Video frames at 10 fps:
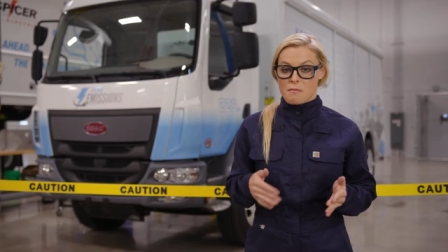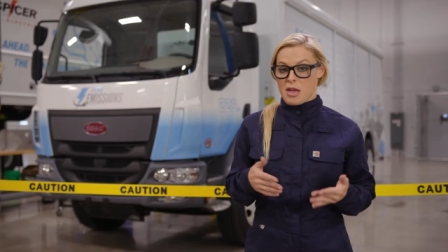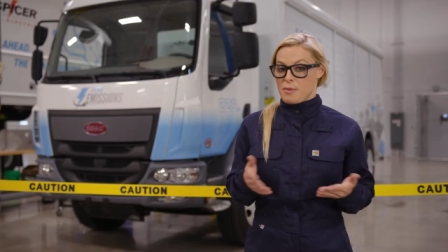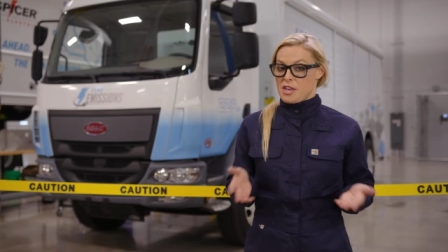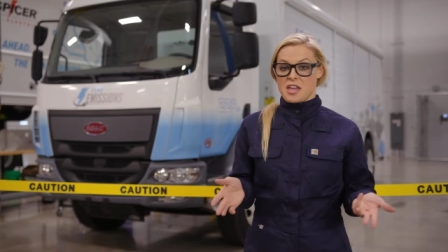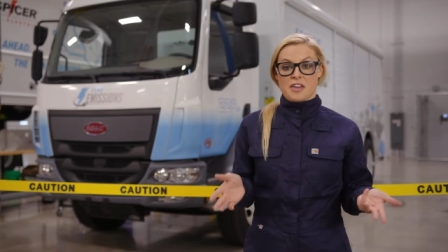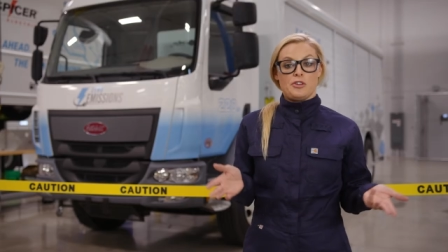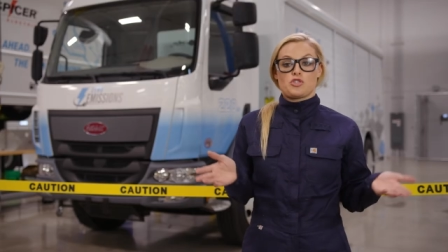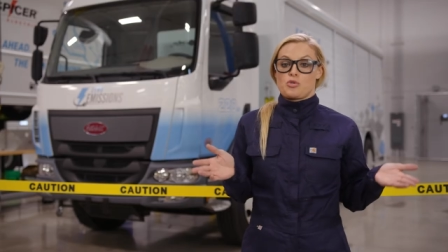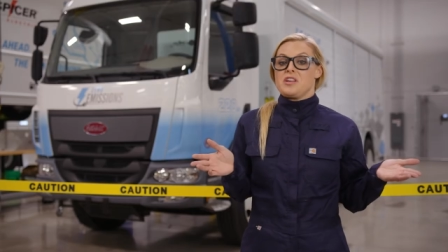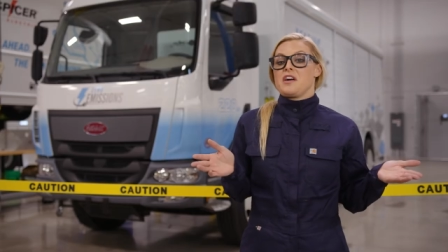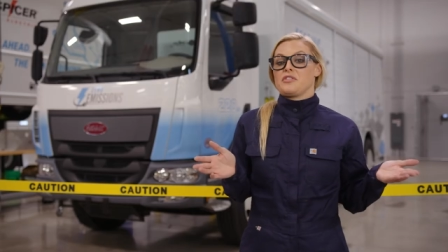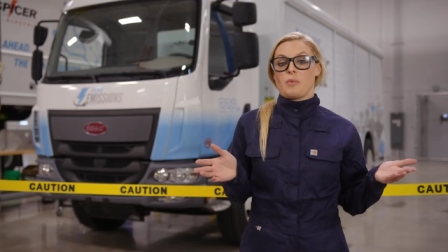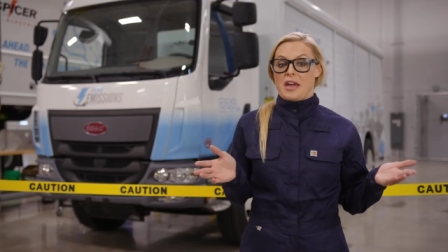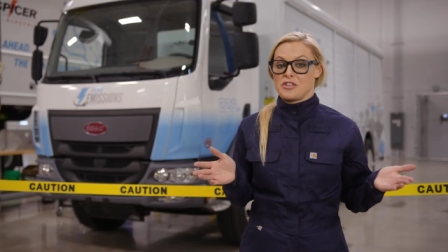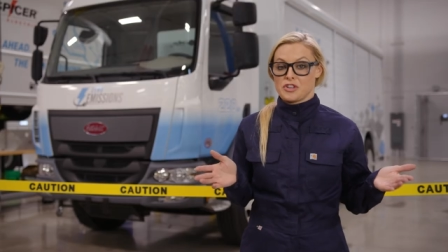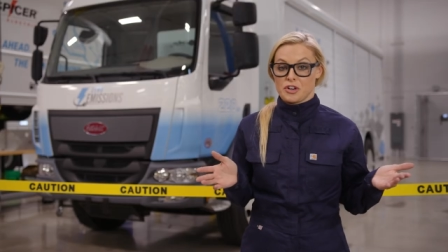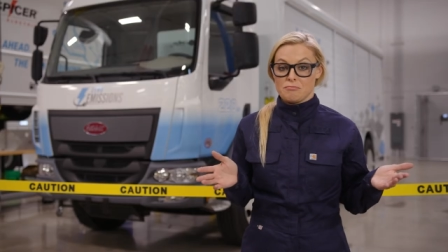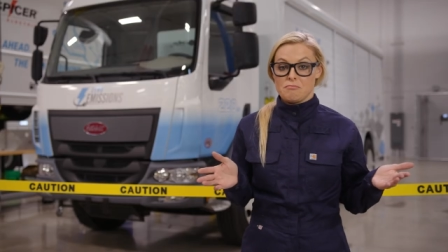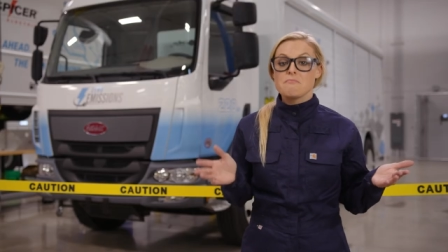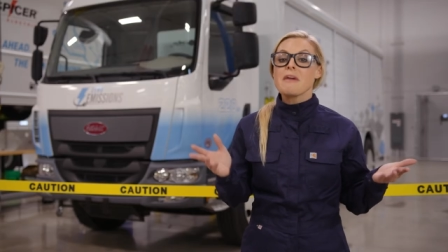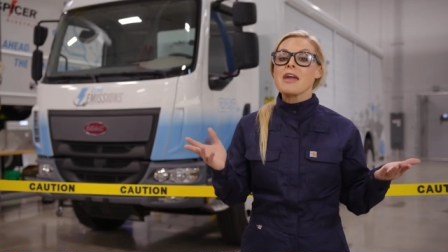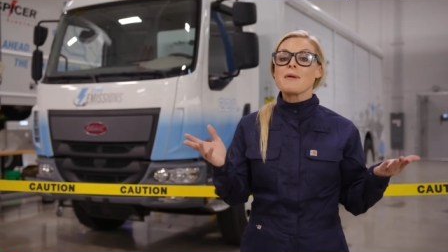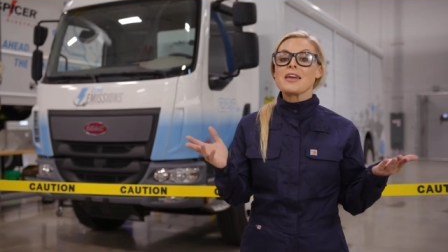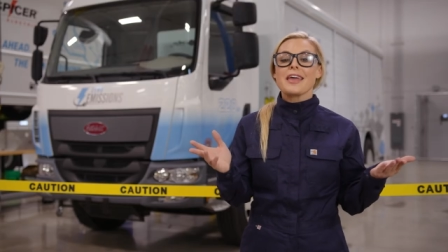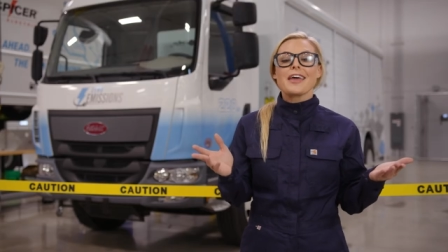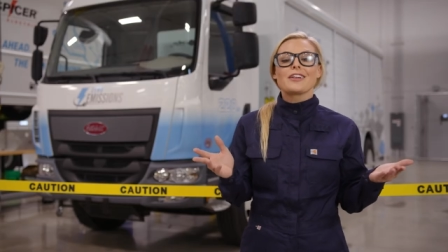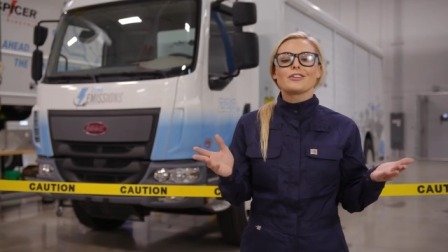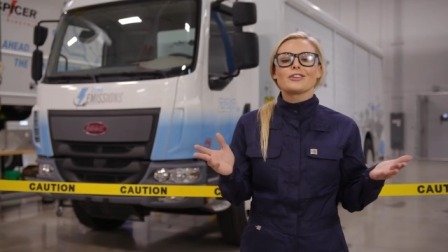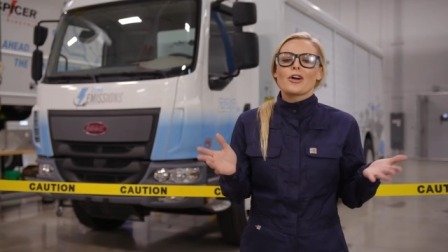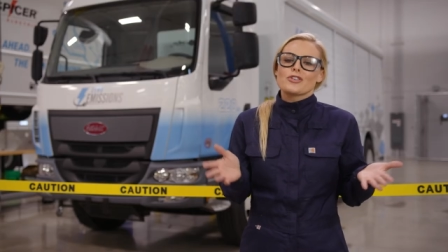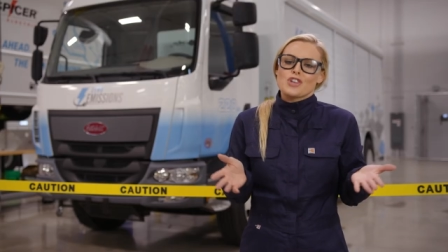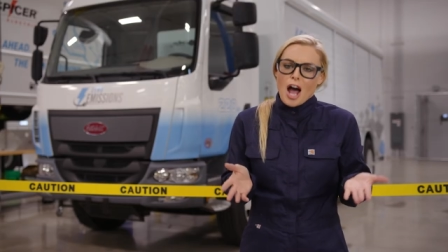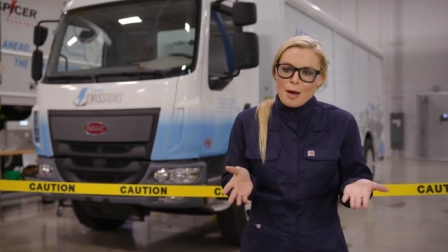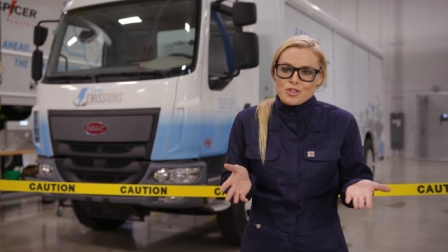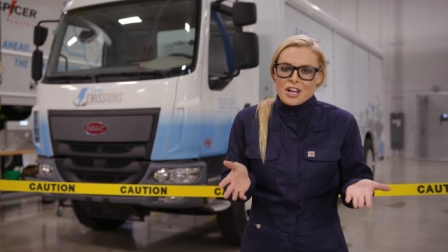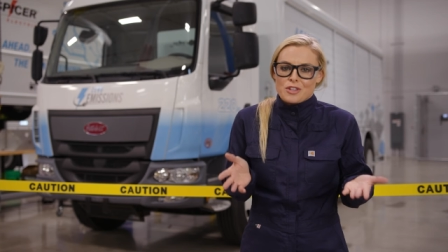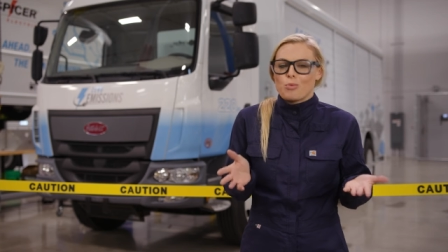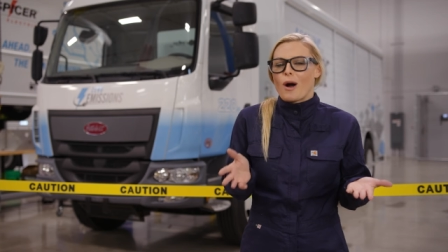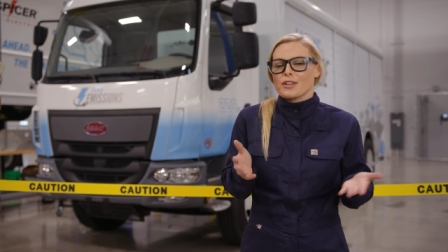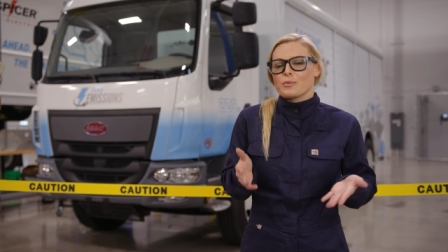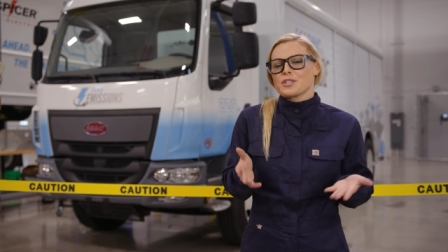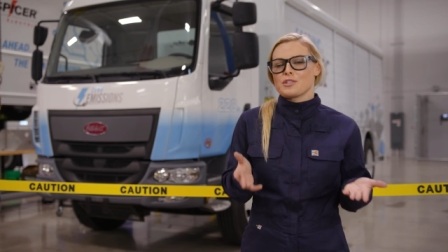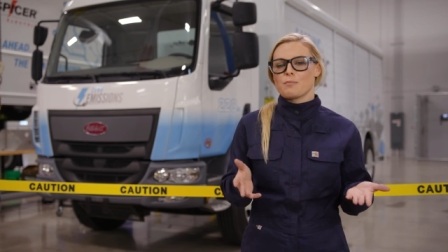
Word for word: Maybe it hit a tree on the way under. Maybe it hit a large object while it was